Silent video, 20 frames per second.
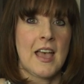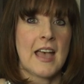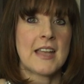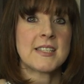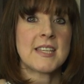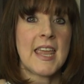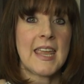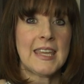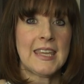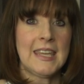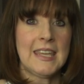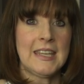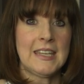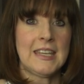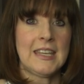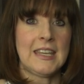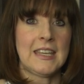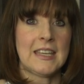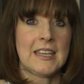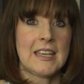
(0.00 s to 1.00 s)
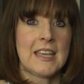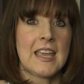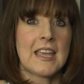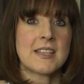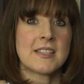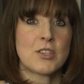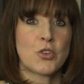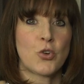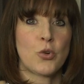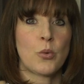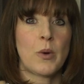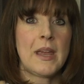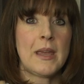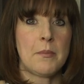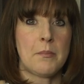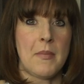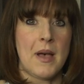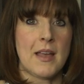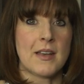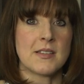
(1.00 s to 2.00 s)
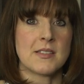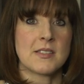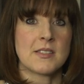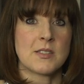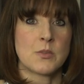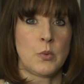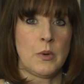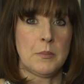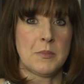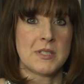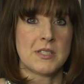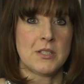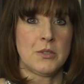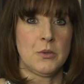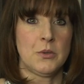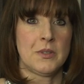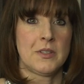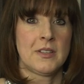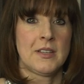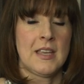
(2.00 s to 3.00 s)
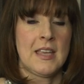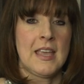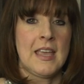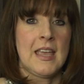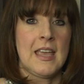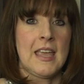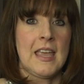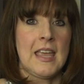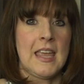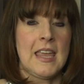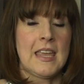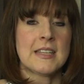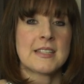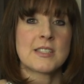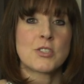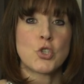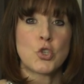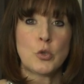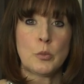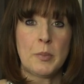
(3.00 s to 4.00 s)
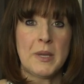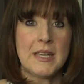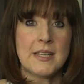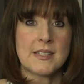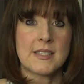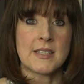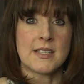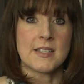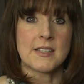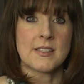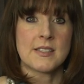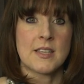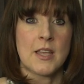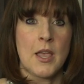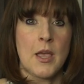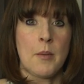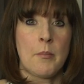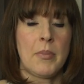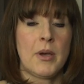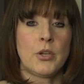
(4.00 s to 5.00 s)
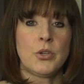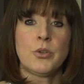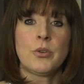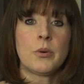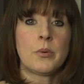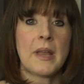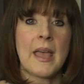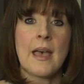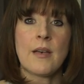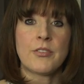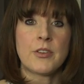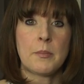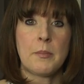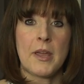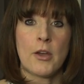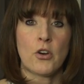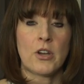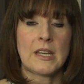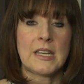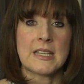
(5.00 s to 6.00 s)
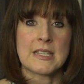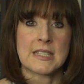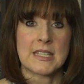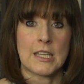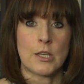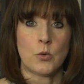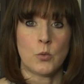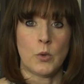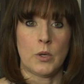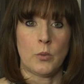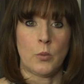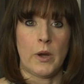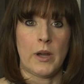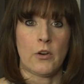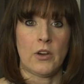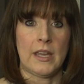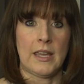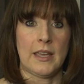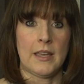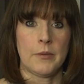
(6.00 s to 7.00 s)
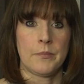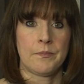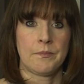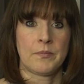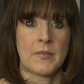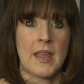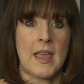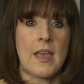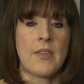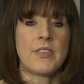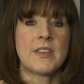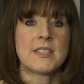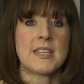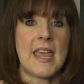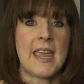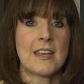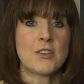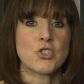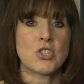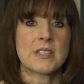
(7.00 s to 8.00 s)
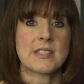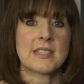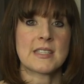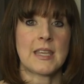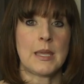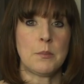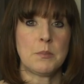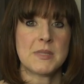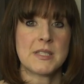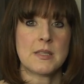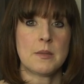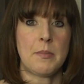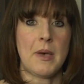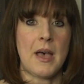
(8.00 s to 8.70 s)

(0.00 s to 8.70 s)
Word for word: A tankini is a great modest swimsuit. It's two pieces, but you don't have to bare any skin when wearing it. The tank just skims the